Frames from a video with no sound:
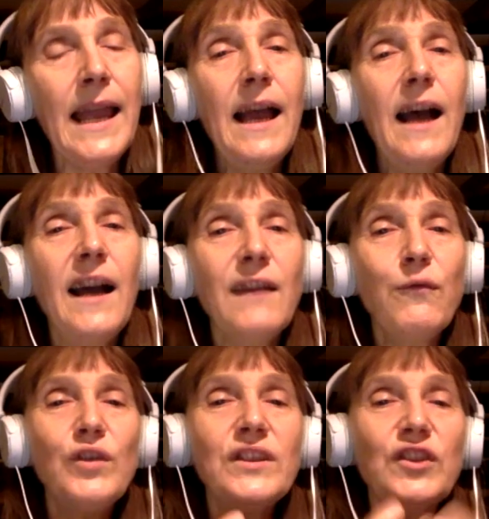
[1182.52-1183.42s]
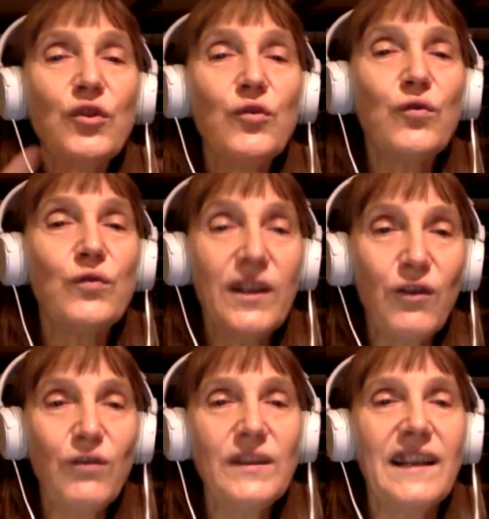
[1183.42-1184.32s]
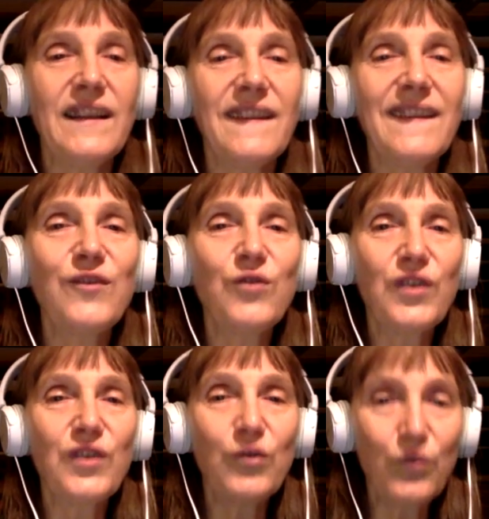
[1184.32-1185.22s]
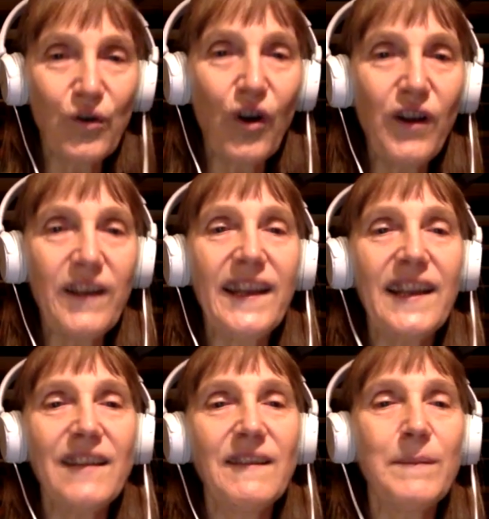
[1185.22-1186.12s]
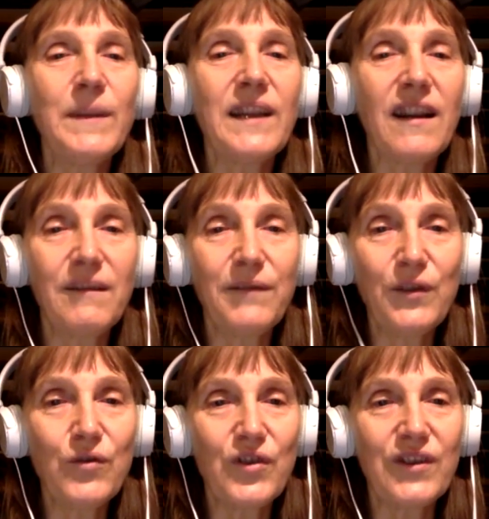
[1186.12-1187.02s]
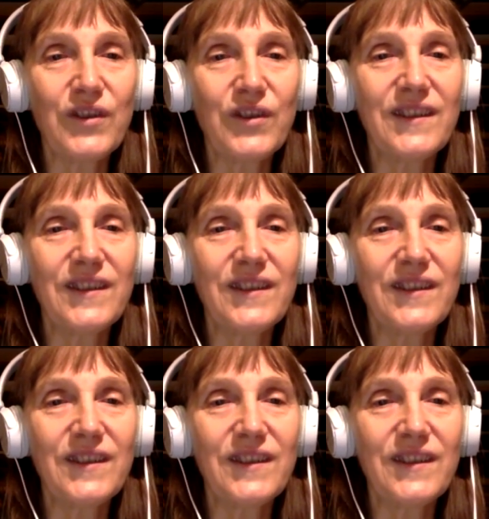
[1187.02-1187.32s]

I want you, the audience, to co-create with me her future.